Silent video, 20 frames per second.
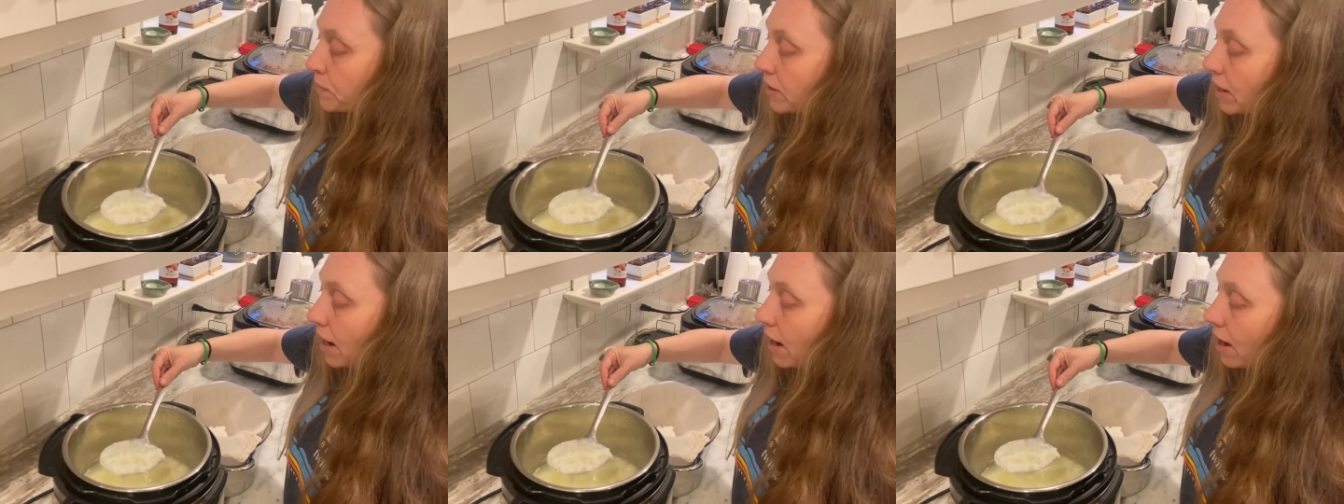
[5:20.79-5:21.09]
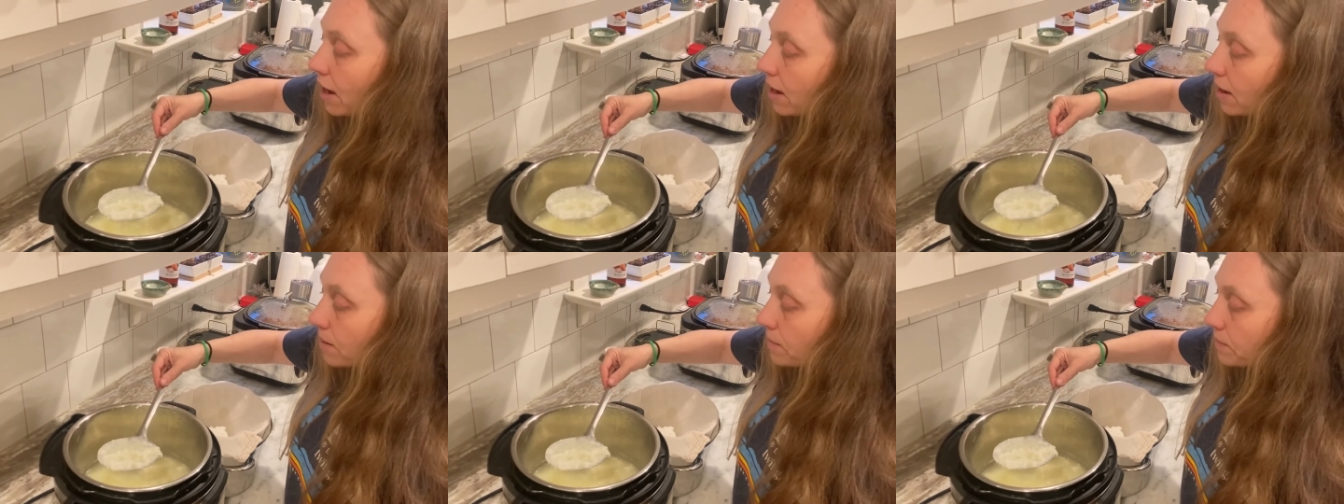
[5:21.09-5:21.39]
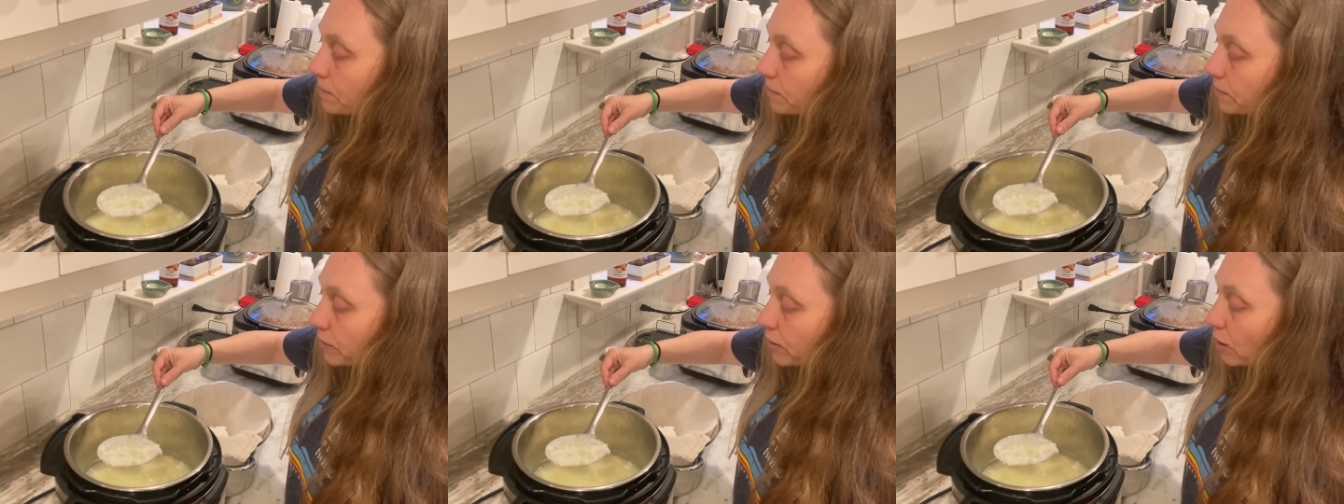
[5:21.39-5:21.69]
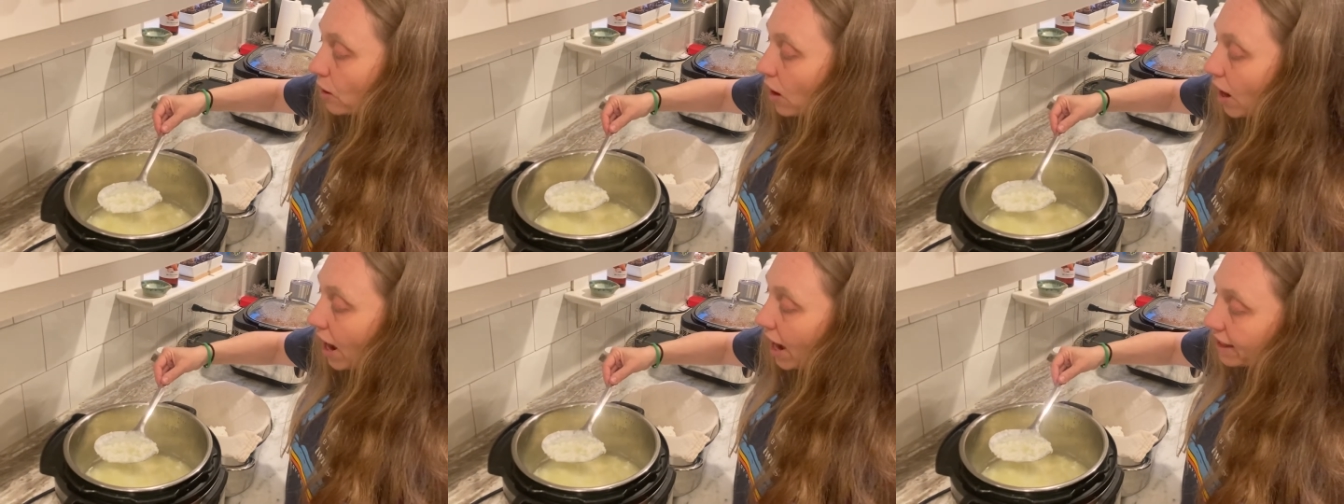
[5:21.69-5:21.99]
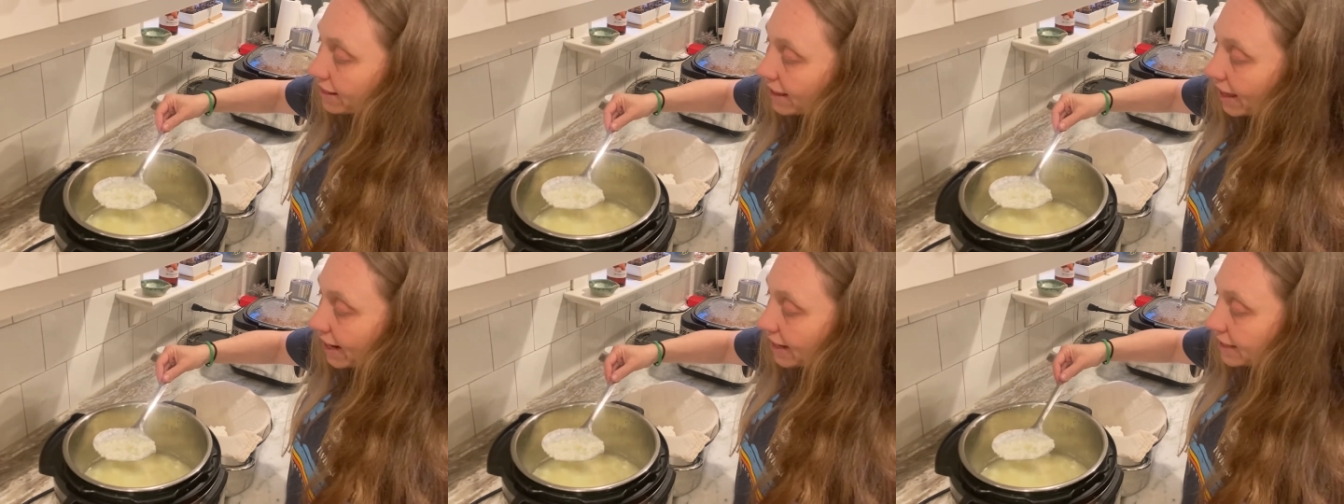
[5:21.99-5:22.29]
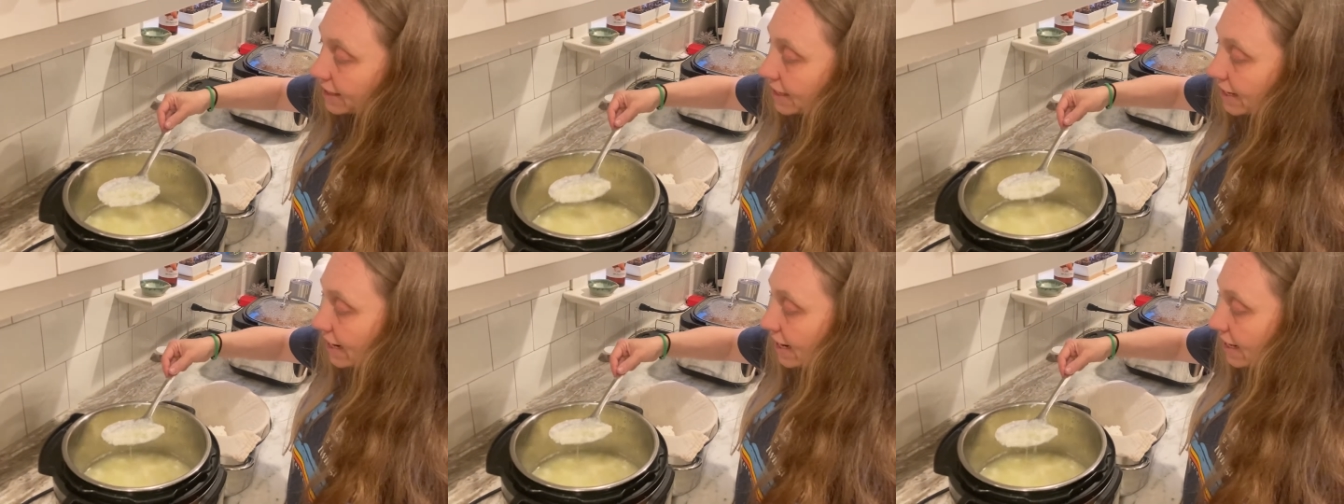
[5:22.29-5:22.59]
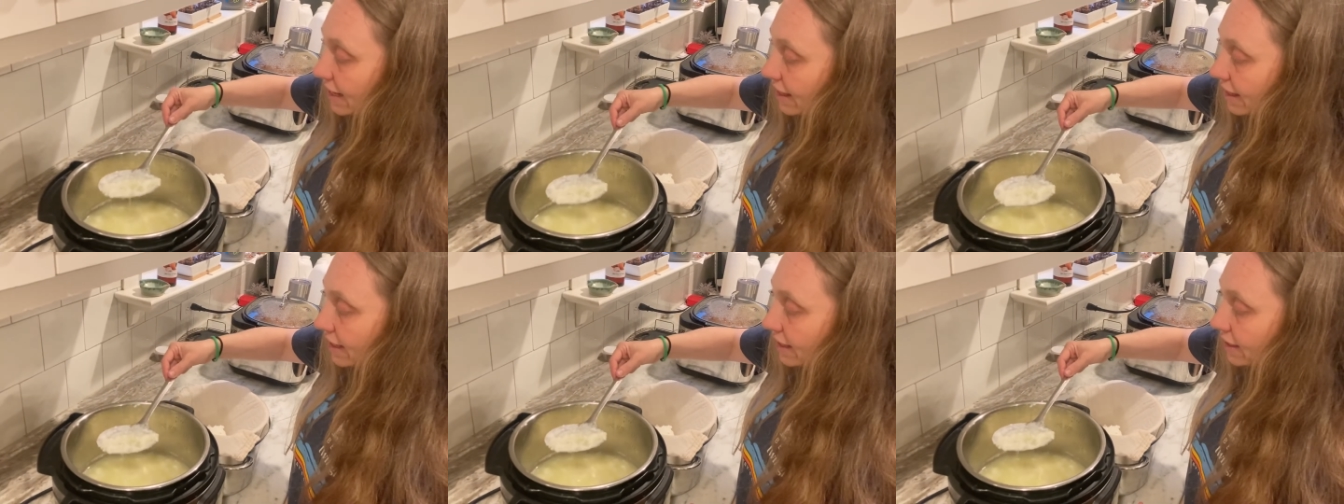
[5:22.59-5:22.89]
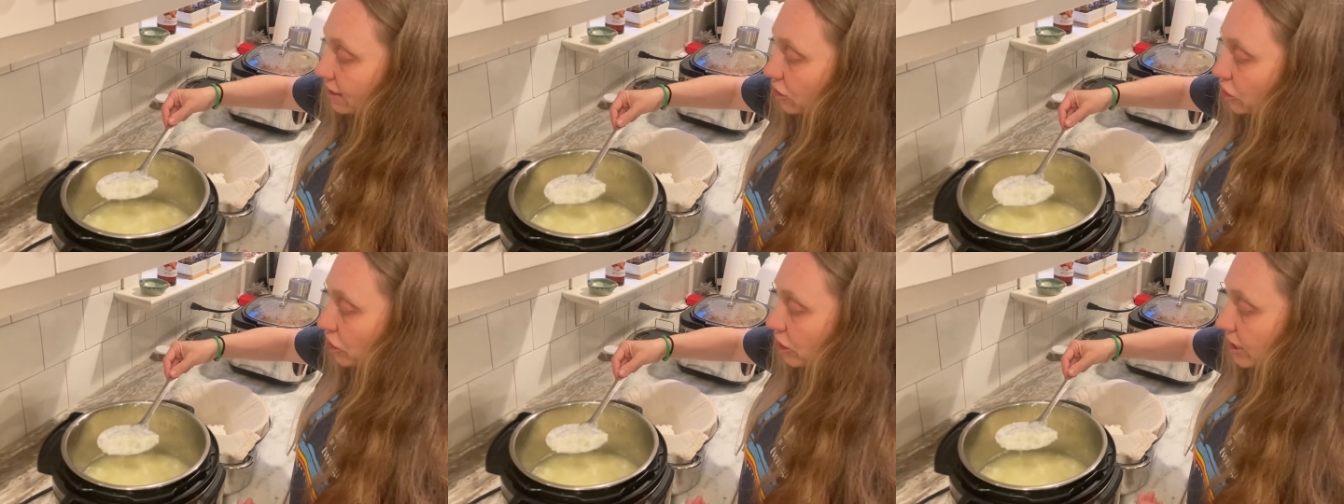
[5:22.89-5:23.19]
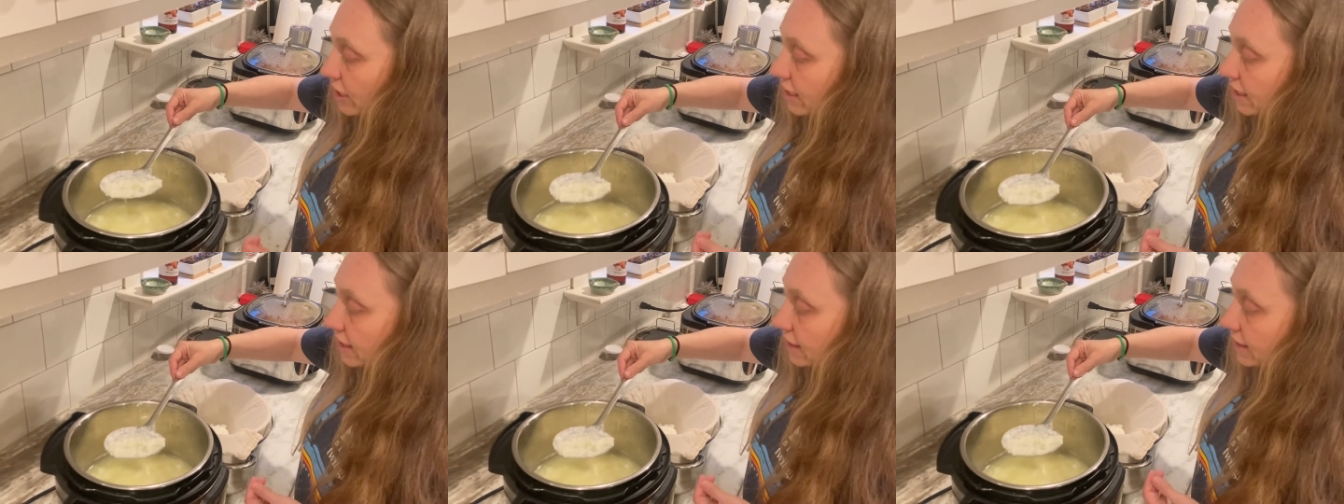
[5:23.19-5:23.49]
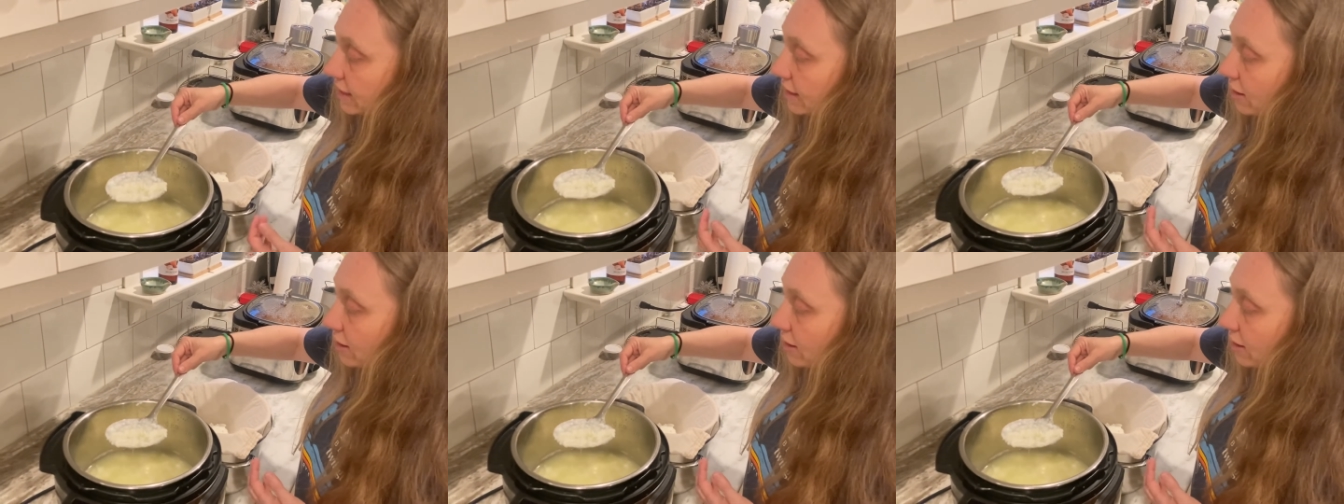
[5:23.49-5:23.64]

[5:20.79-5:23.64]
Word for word: Um, I like to eat this cheese